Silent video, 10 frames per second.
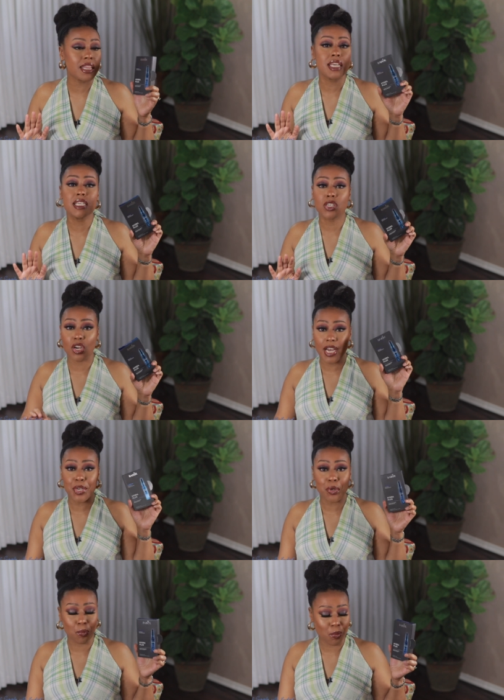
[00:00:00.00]
these are
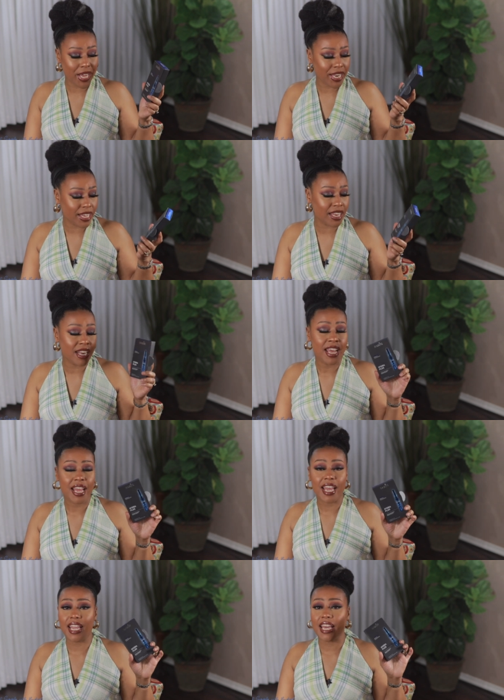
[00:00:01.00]
underrated,
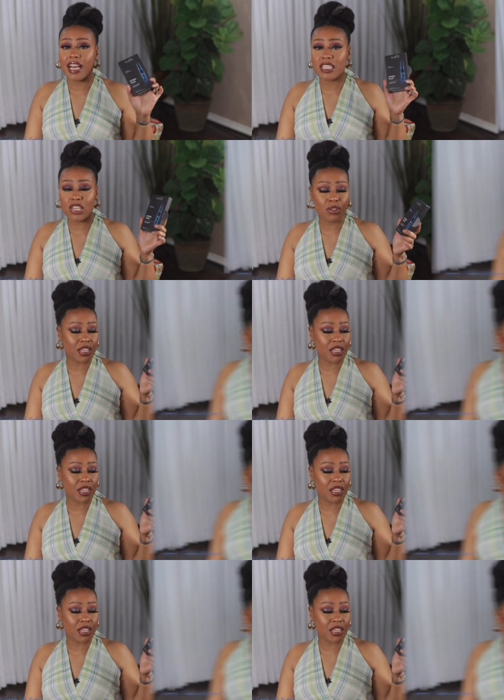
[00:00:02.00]
and I totally